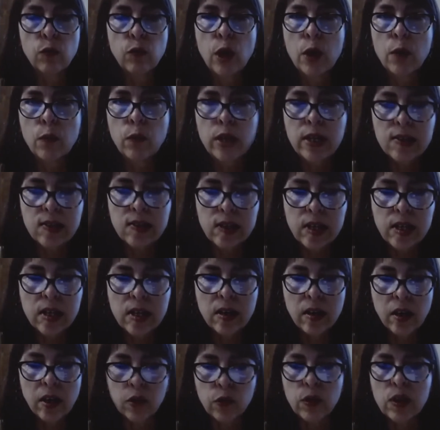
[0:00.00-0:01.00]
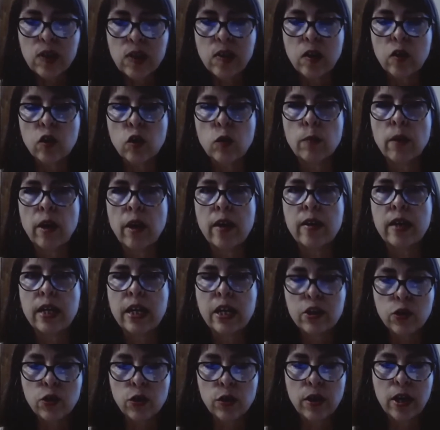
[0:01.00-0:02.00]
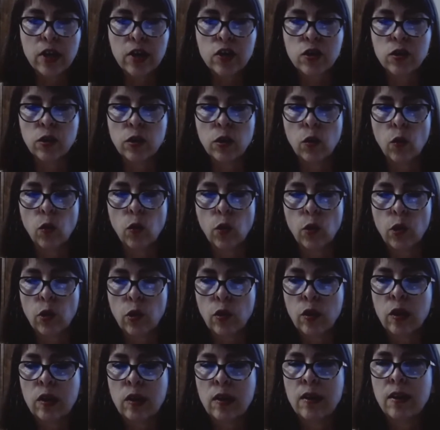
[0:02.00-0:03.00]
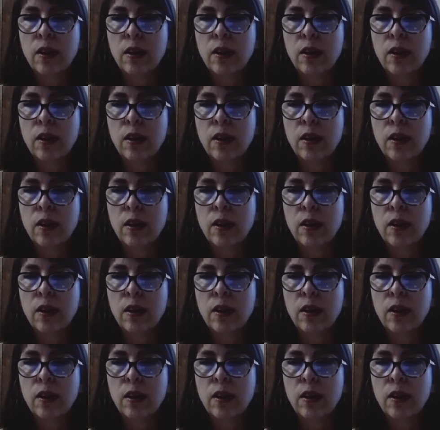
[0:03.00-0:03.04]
when we see countries undermine the international order,